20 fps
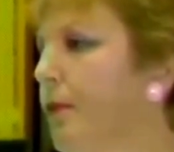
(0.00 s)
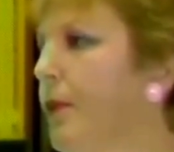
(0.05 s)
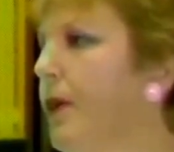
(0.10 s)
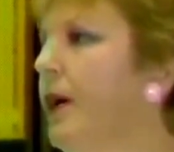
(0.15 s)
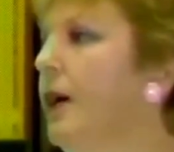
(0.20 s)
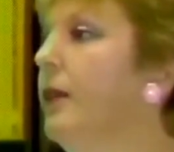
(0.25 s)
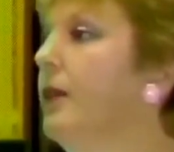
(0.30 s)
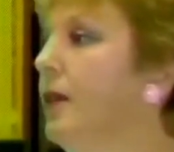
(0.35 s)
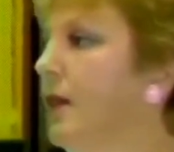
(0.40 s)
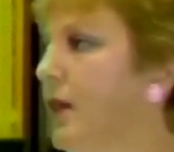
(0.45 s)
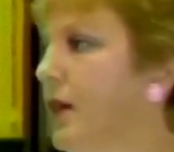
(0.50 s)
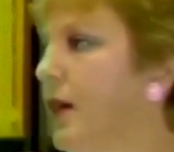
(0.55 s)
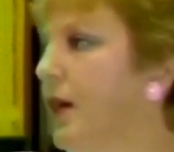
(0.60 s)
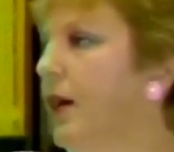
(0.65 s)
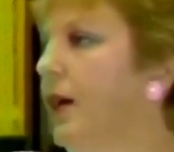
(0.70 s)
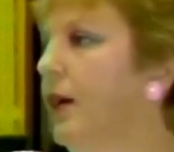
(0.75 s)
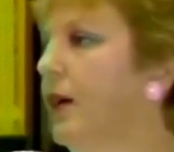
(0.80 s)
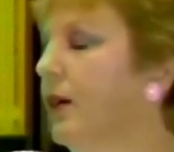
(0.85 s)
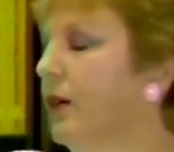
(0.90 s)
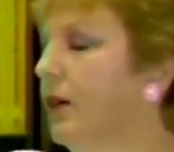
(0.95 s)
been
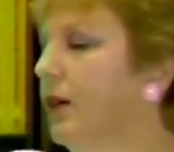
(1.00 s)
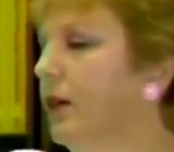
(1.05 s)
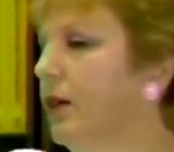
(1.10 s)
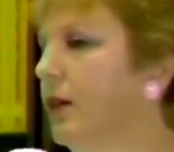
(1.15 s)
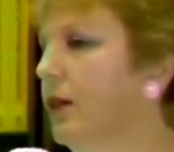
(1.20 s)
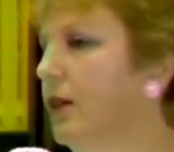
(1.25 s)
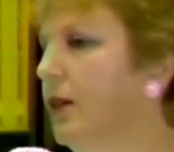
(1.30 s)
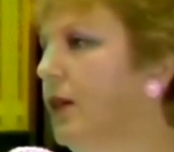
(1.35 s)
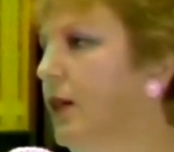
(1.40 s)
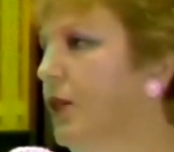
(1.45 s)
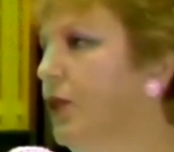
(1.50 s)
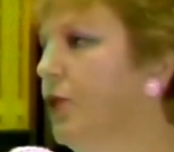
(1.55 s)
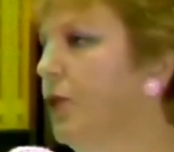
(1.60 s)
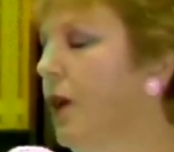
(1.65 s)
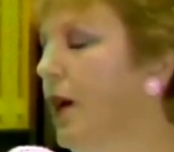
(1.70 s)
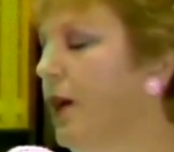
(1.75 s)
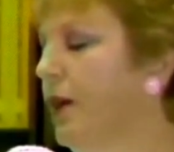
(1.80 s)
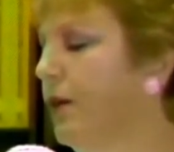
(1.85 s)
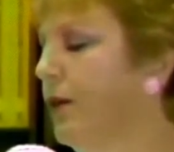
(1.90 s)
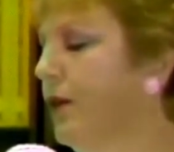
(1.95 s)
the, the
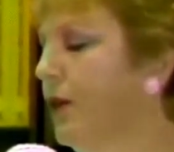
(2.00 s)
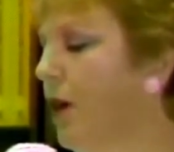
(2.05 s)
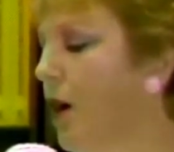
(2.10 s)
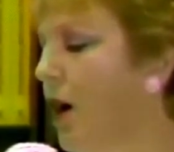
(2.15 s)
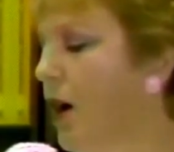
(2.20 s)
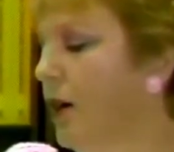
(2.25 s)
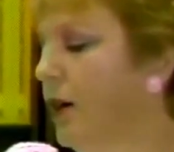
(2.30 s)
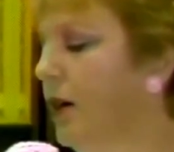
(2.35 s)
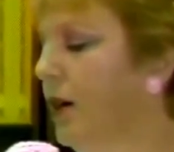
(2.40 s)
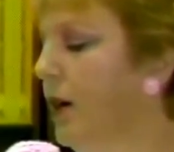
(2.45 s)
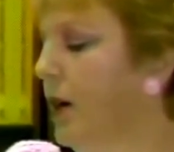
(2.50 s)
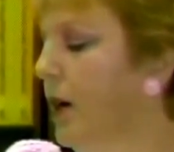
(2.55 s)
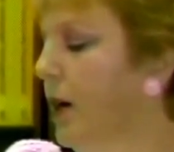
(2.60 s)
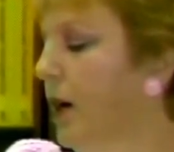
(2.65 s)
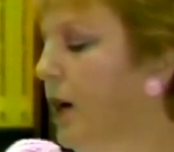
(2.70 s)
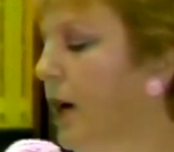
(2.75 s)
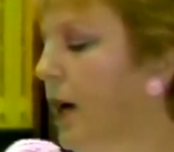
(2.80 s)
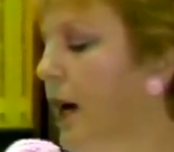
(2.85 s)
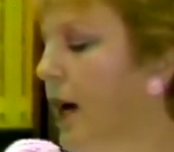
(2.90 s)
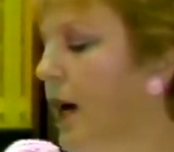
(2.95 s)
train of thought
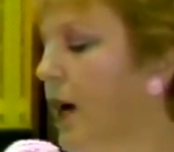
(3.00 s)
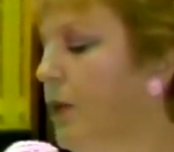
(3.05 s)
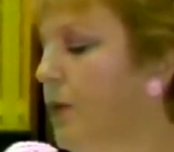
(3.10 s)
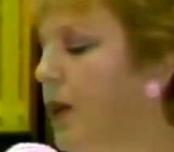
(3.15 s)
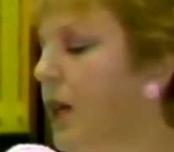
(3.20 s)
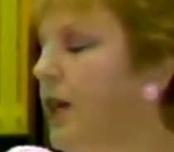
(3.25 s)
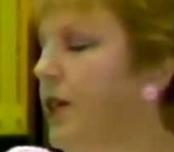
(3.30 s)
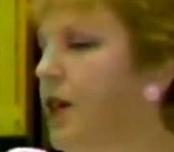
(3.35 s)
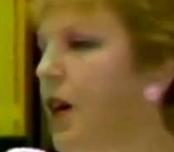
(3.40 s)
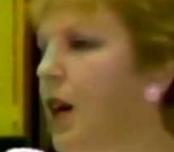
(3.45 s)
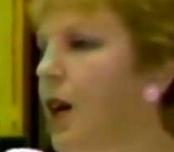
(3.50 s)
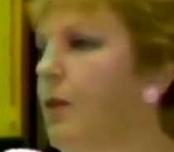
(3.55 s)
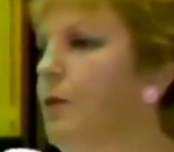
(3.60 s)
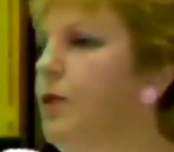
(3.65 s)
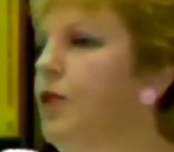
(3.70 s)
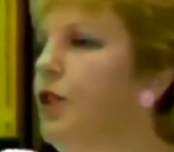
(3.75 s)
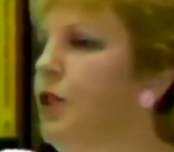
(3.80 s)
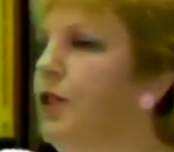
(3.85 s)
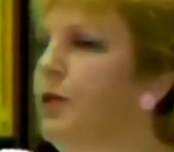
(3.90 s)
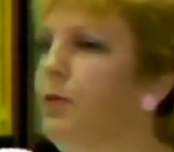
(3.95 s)
and many
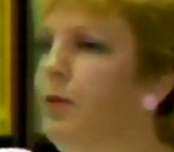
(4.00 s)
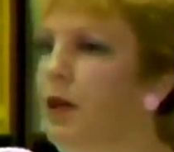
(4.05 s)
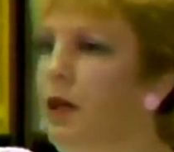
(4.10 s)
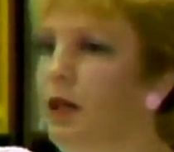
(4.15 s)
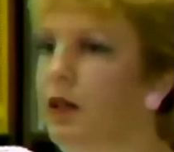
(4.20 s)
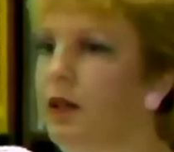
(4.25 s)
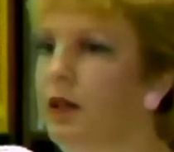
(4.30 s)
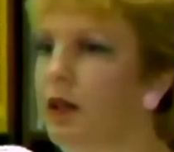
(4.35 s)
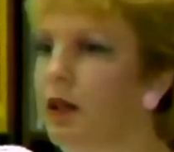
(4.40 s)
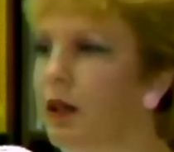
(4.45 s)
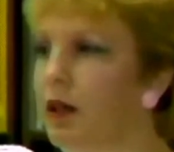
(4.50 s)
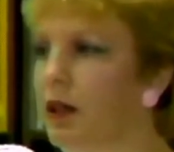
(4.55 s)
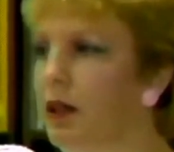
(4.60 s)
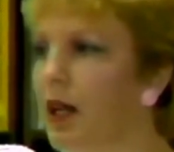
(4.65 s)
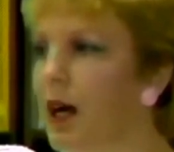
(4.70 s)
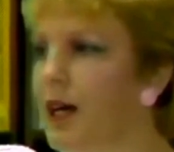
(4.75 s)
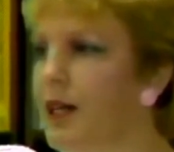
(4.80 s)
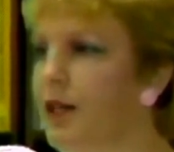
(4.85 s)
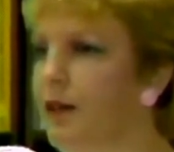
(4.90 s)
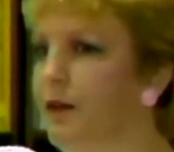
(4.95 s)
times just been
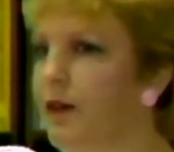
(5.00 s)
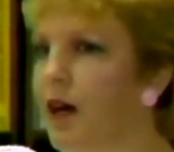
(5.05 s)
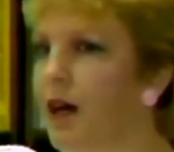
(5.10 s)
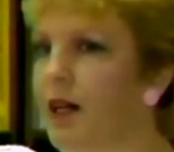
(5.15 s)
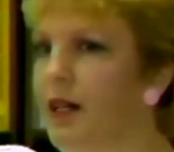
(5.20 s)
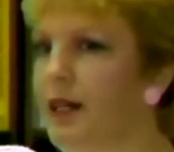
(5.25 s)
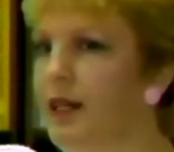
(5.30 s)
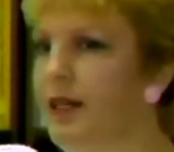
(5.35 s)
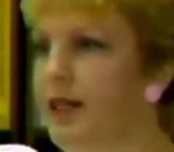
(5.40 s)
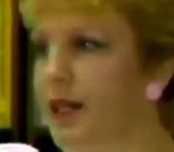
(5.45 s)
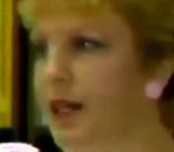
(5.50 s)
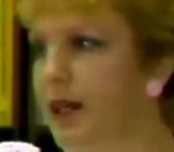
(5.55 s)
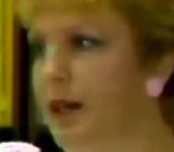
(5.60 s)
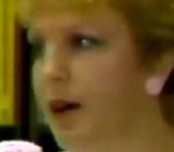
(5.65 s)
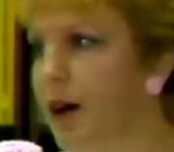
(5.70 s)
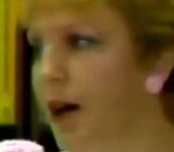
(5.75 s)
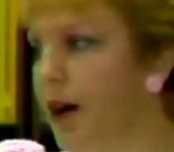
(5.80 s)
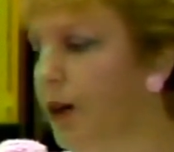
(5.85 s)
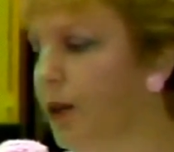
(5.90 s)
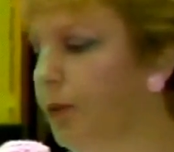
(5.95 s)
classified as
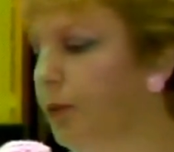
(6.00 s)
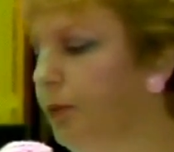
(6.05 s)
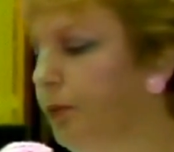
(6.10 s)
senile.